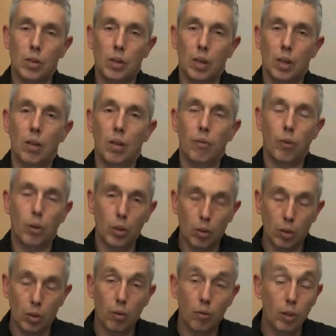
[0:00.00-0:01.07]
to these
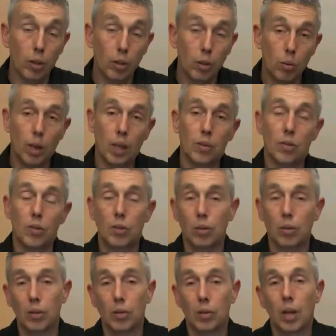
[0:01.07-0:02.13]
for you
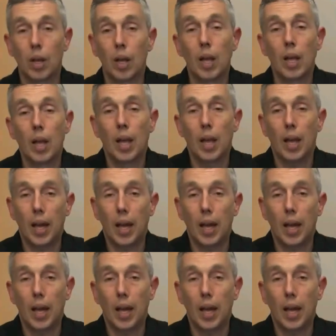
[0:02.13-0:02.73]
as a student.